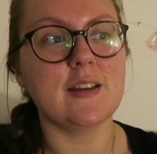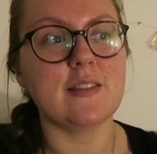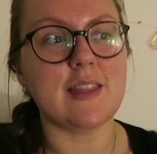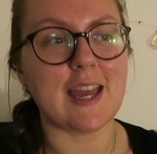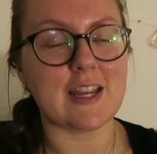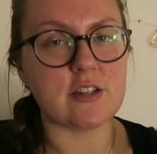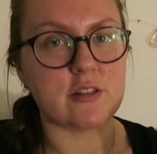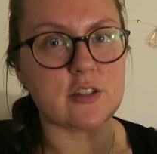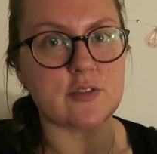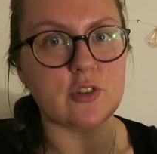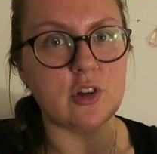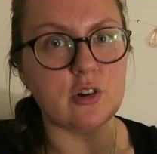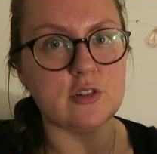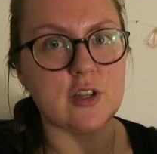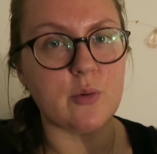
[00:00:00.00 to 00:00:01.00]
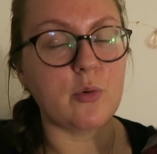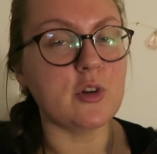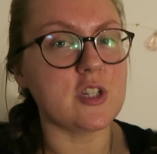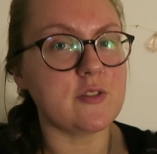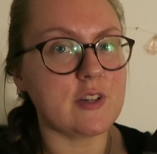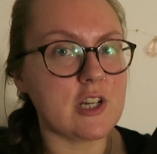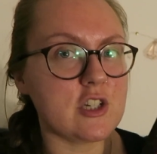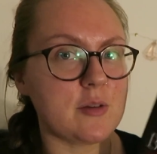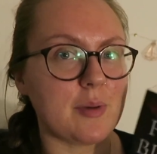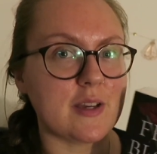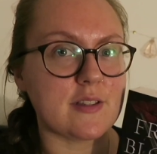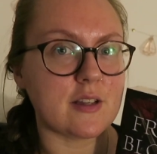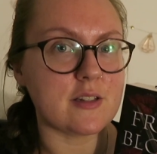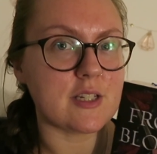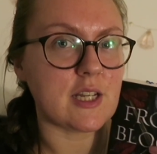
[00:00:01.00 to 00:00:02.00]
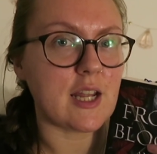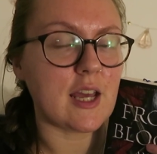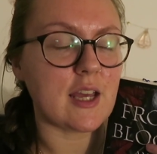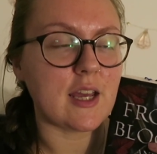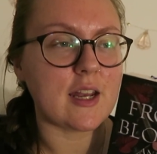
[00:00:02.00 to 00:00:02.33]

the end of this vlog because I want to finish it by Sunday night,